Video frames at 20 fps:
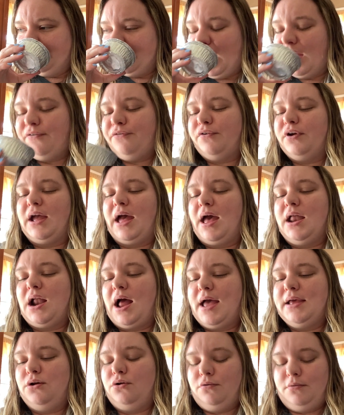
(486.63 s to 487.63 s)
I forget.
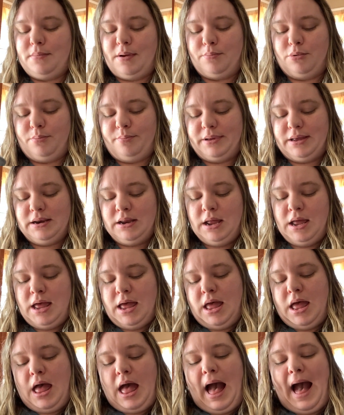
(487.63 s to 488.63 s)
I don't remember, but
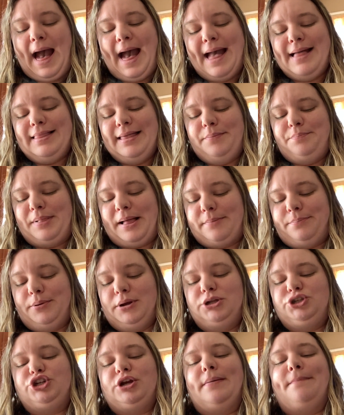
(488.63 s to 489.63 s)
I like
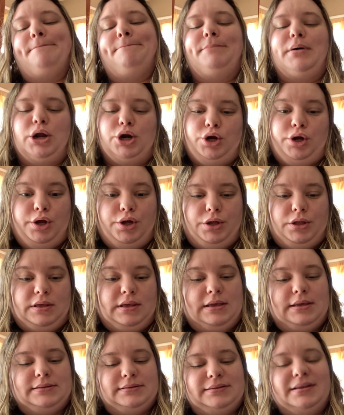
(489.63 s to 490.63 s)
blackberry jam butter
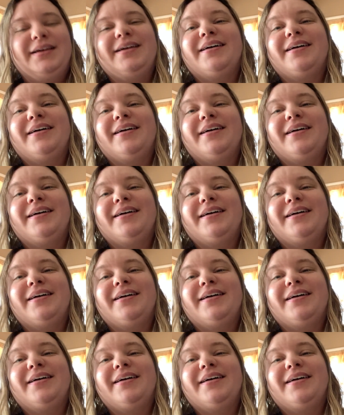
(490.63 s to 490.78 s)
cookies.